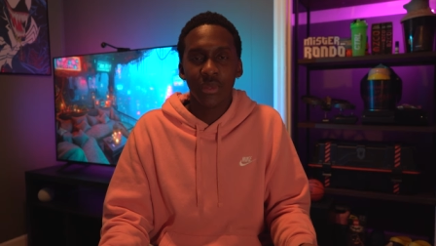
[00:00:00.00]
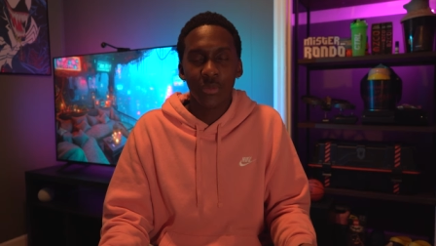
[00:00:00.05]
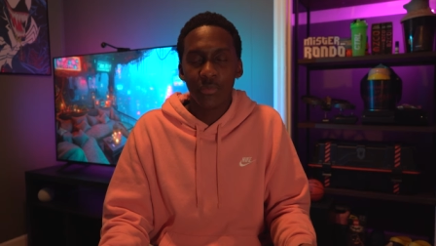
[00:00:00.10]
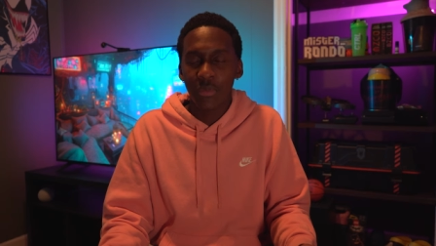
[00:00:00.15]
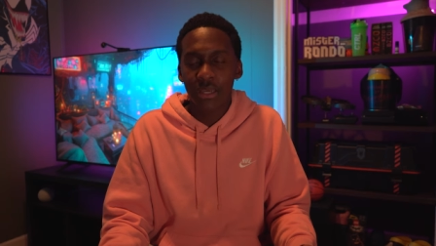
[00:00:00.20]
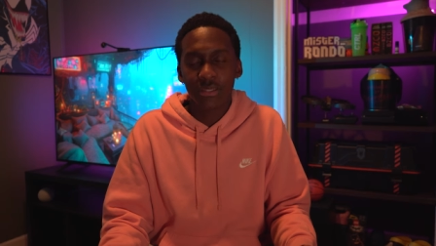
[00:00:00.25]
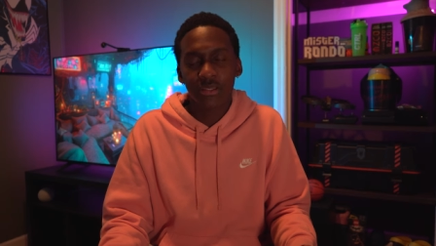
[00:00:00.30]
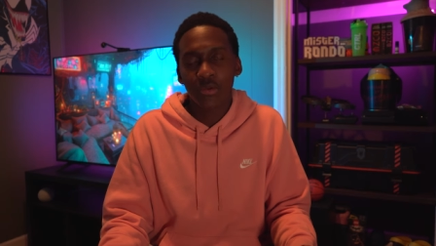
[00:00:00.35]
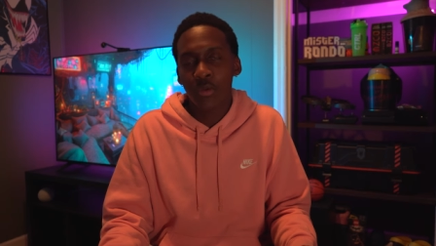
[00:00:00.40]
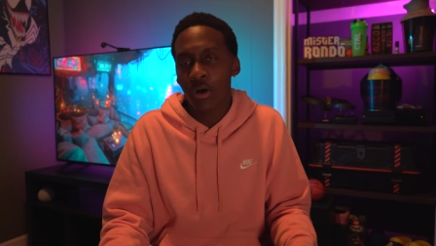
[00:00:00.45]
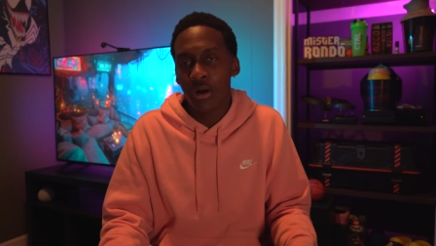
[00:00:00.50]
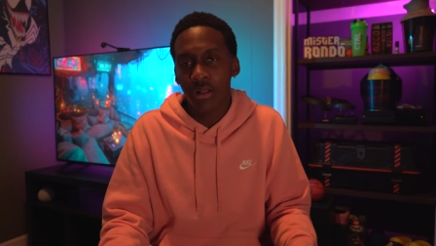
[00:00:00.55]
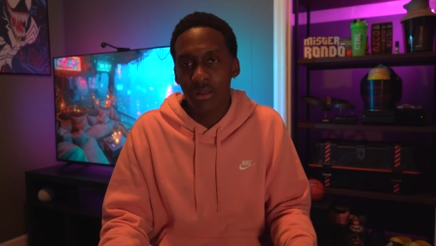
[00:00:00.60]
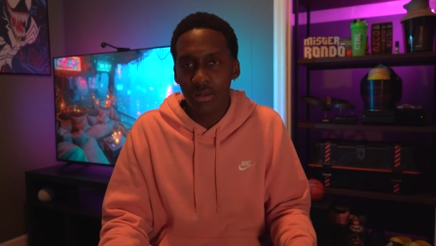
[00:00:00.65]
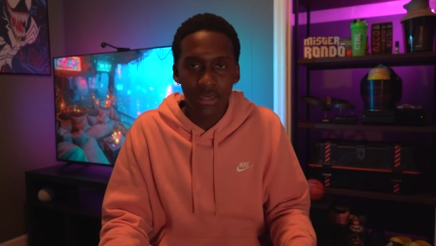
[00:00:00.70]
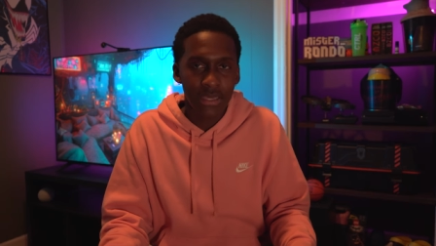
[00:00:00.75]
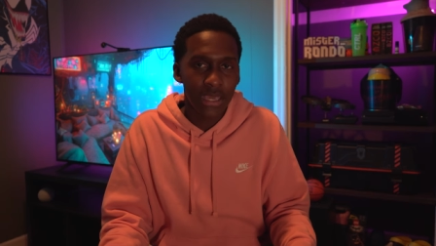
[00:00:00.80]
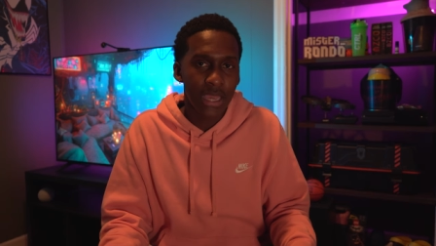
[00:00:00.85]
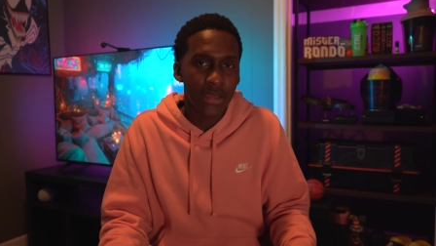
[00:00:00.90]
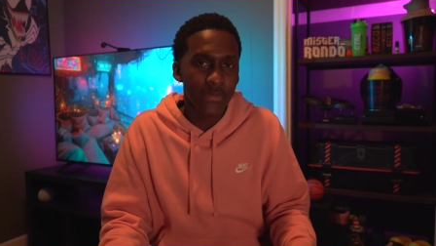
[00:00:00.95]
the best
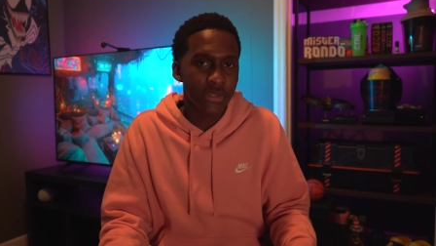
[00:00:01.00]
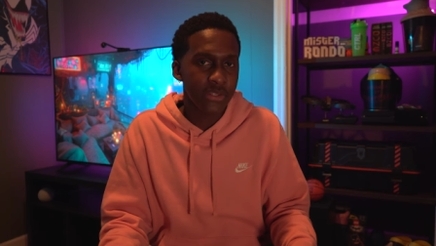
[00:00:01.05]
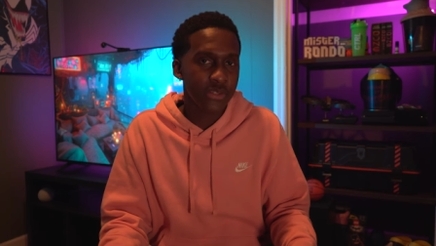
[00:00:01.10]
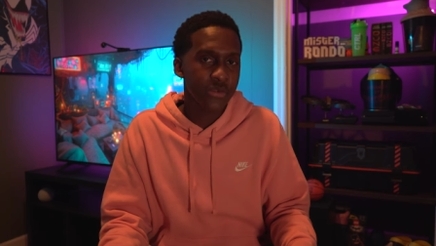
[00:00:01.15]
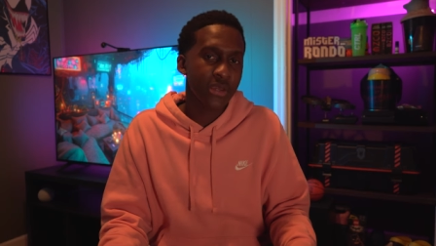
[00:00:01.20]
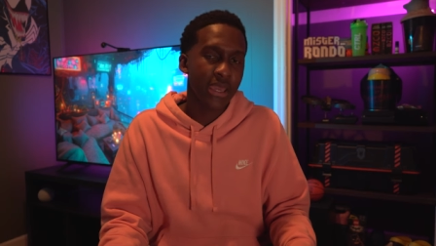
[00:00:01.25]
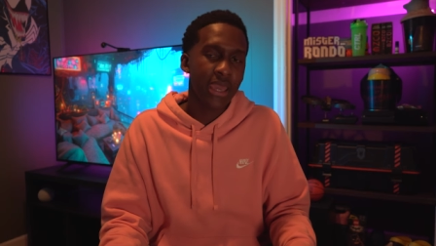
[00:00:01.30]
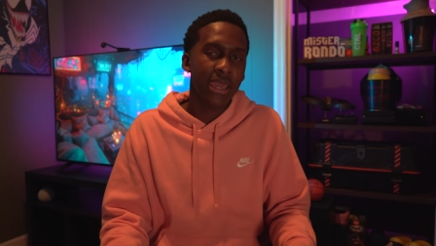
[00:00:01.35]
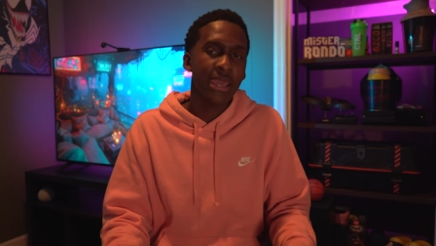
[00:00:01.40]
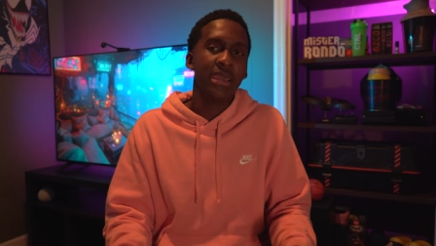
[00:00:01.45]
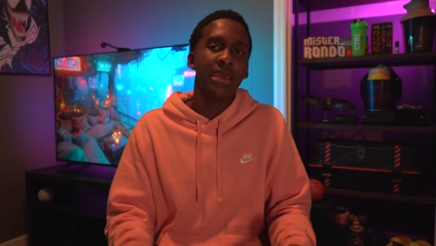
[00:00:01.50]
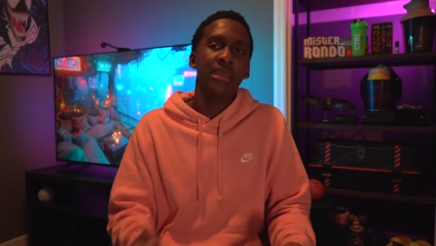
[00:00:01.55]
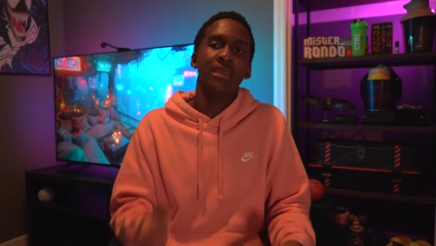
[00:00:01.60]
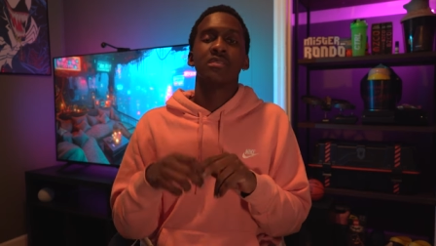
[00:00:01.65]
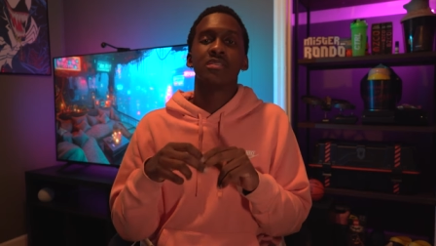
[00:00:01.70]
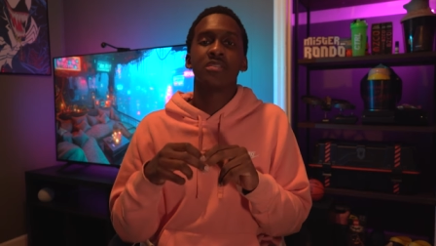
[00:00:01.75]
quality game that you can.